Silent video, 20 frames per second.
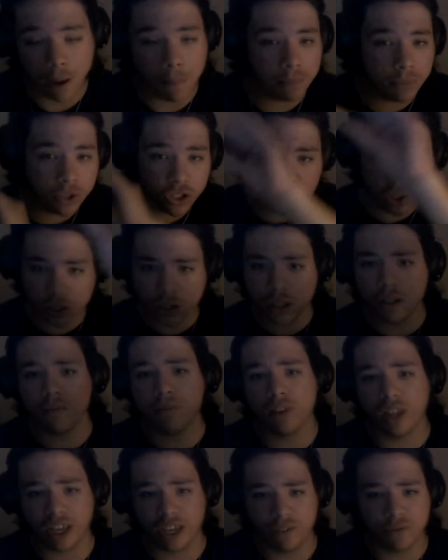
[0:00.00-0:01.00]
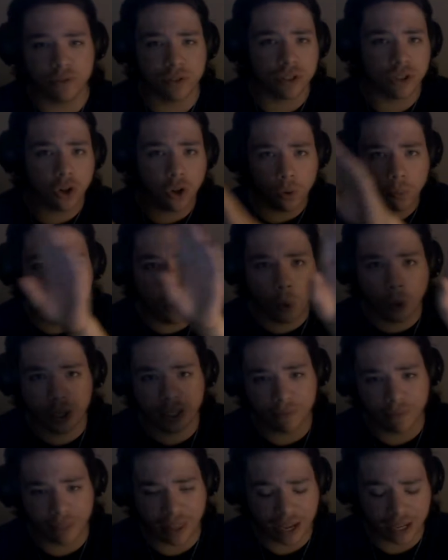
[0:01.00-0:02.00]
the circle of life was the whole point
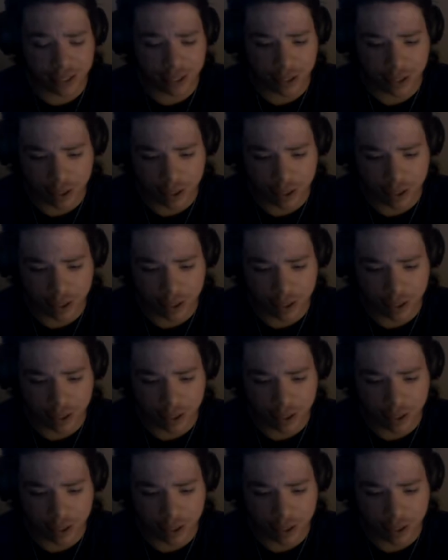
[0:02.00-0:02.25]
of that.